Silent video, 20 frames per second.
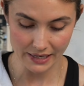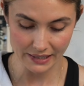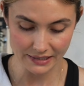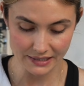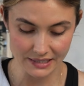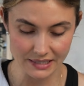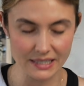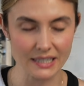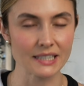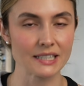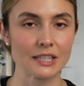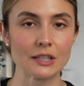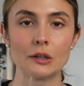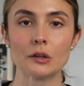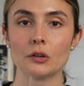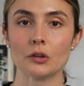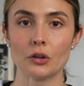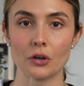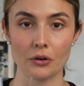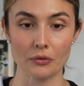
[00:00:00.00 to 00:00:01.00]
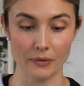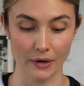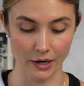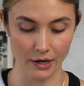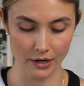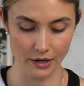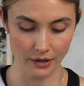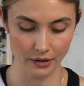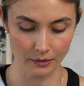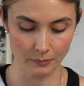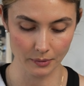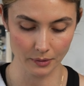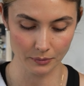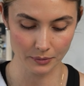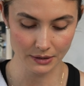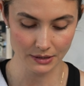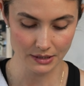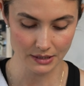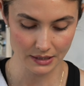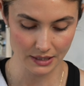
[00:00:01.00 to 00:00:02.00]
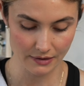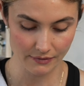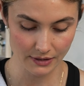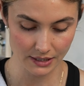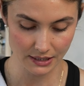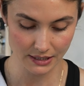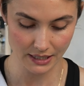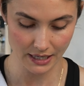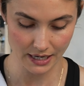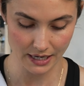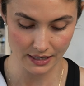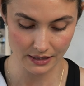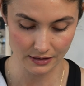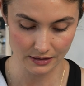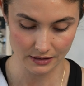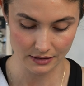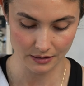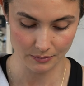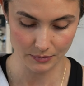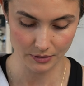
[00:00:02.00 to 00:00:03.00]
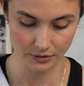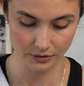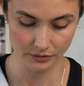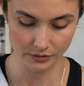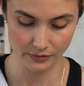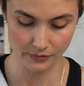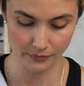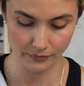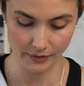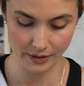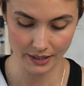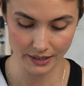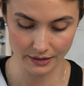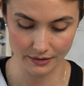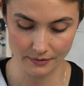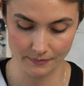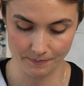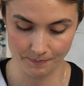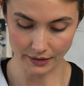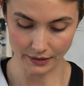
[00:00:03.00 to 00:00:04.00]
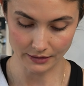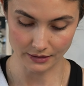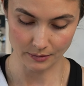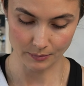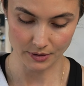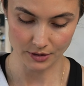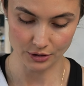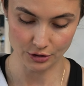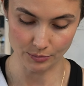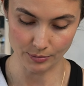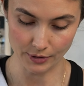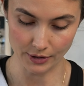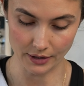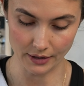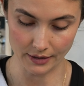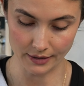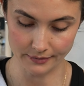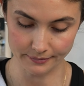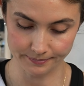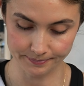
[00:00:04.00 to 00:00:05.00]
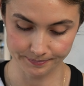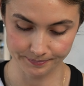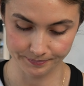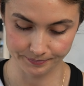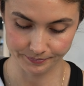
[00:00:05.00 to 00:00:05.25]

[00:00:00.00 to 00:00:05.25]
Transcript: it doesn't look very good. But let's give it a taste. I'm a little afraid that's gonna be super hot.